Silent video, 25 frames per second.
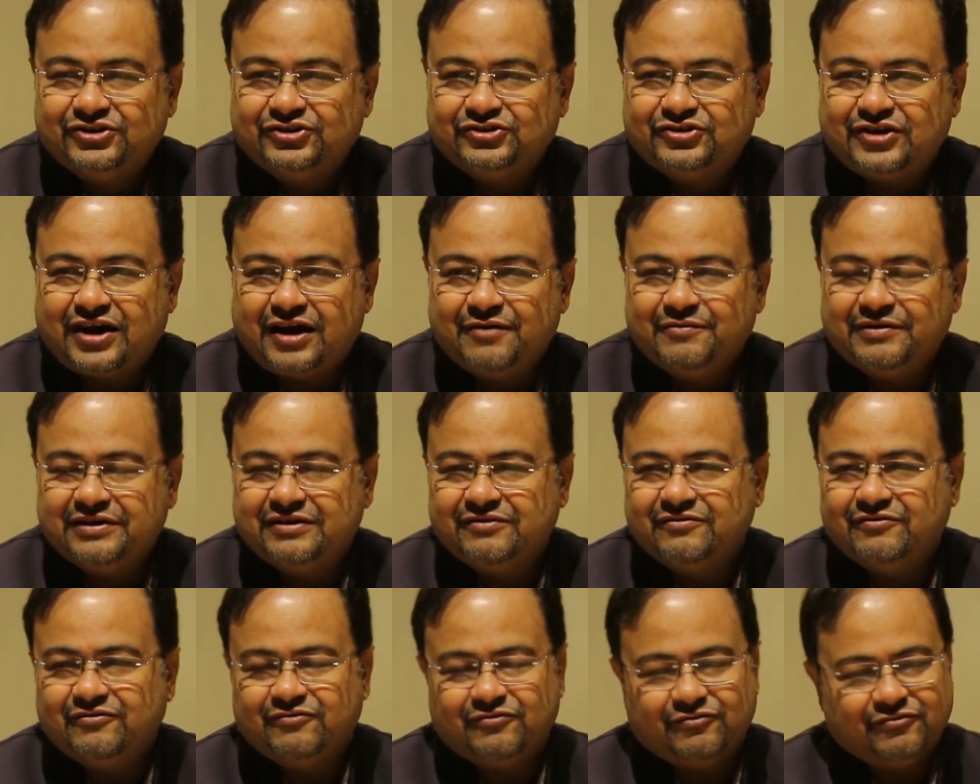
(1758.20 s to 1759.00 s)
So I
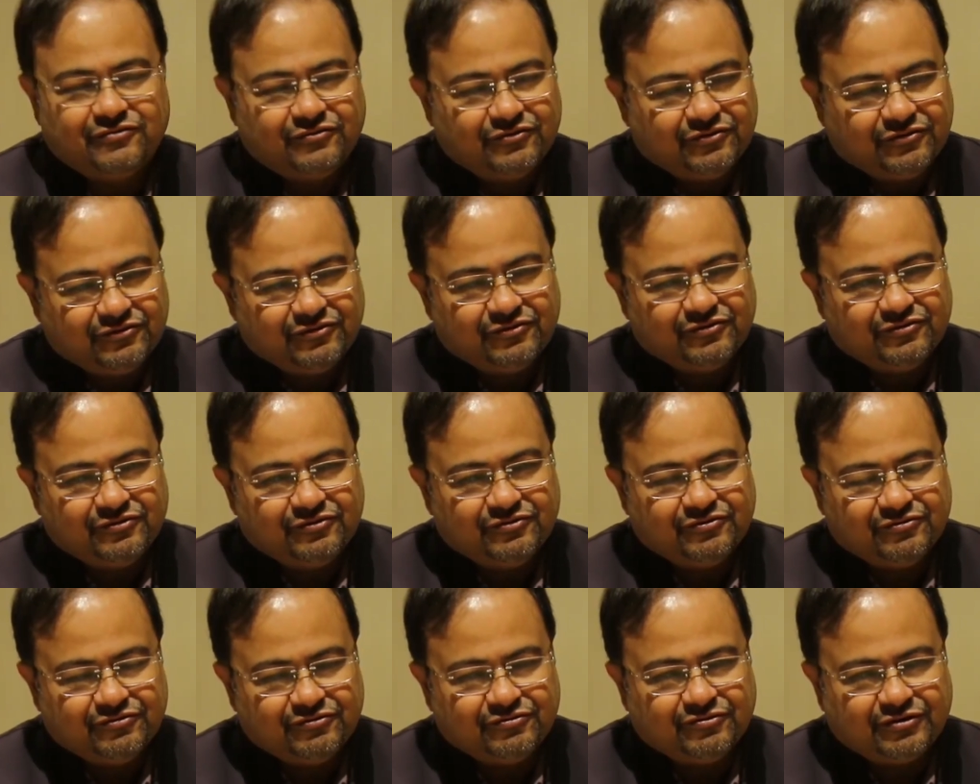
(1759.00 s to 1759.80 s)
mean,
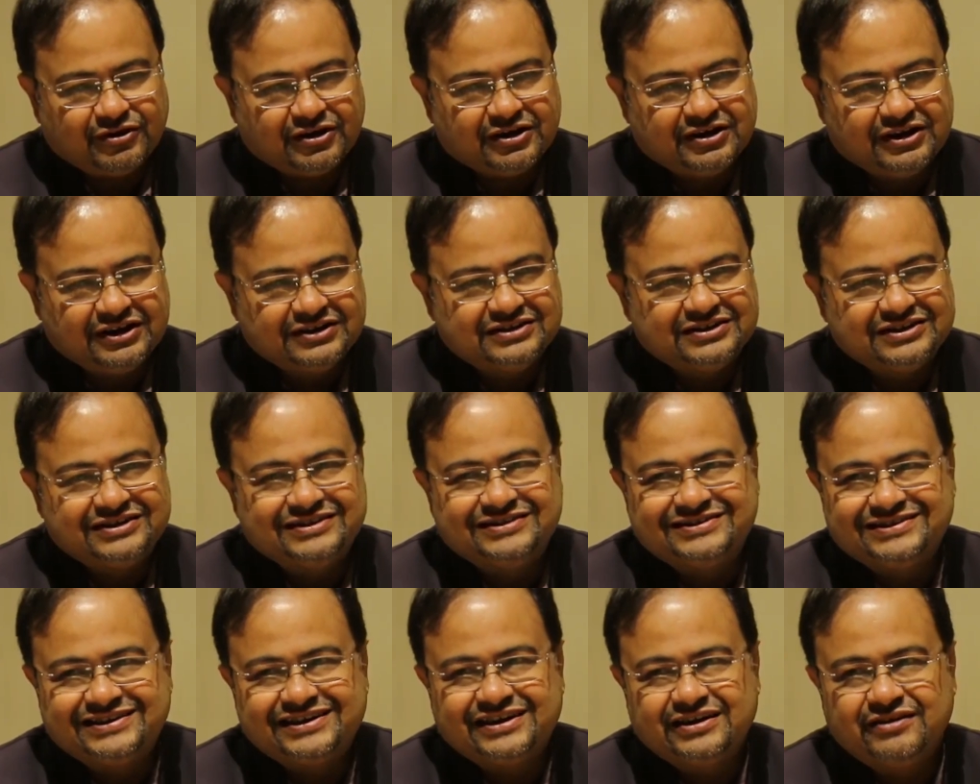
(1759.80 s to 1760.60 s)
what does
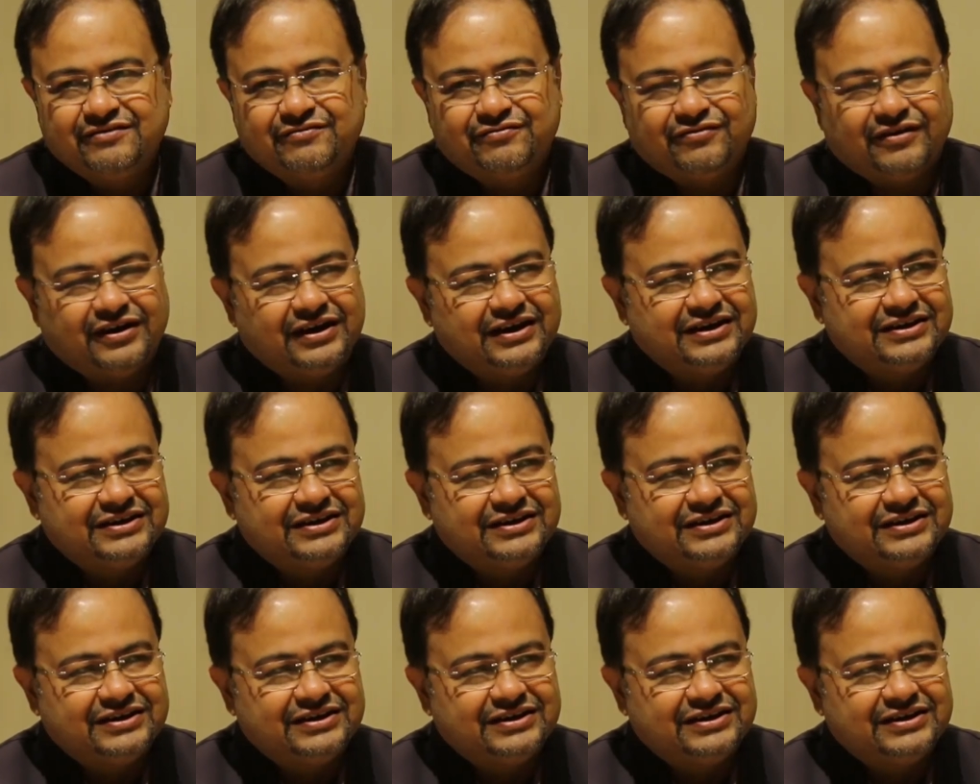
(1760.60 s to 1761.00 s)
it signify?